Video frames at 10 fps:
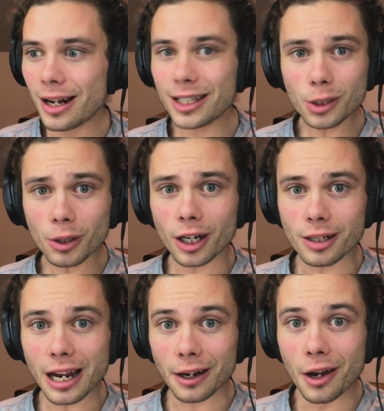it's still going to
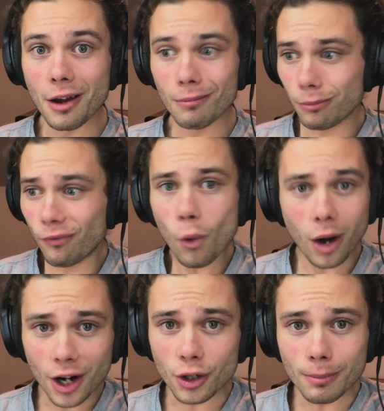take
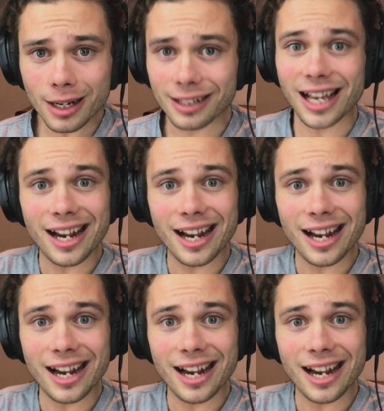400 minutes,